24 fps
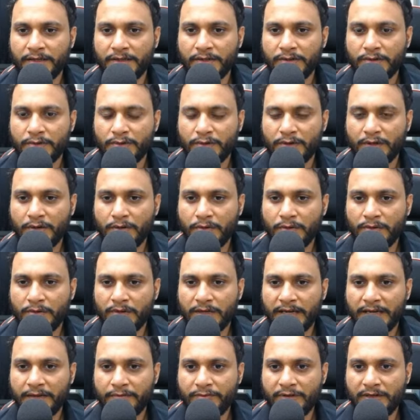So now
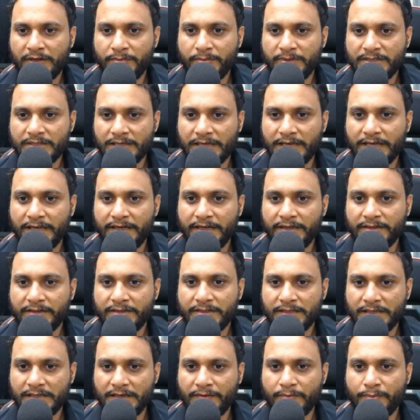I will be sliding
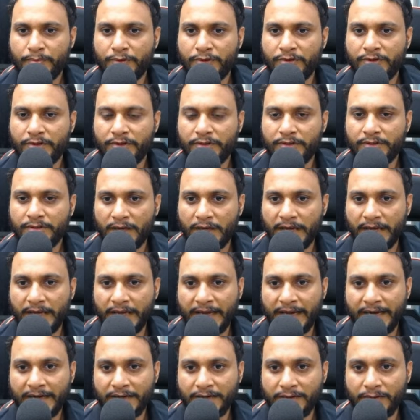this left pointer
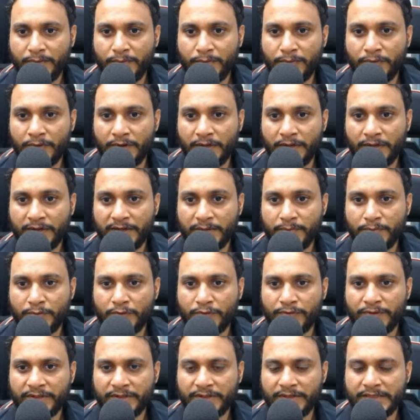and
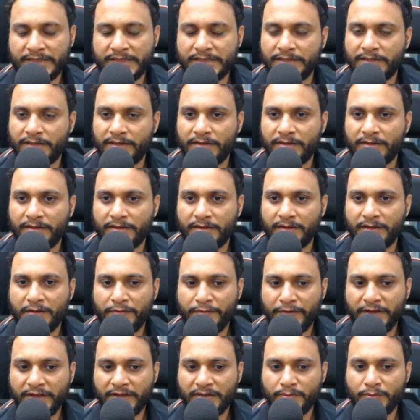removing this C.
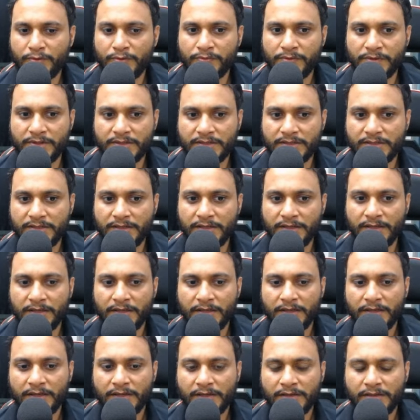If I remove this C,
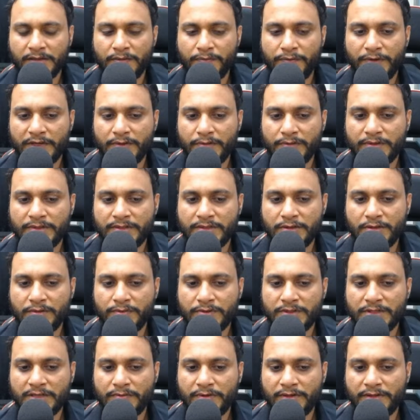the frequency
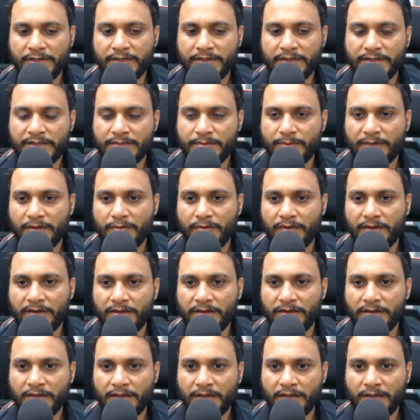of C will decrease by 1.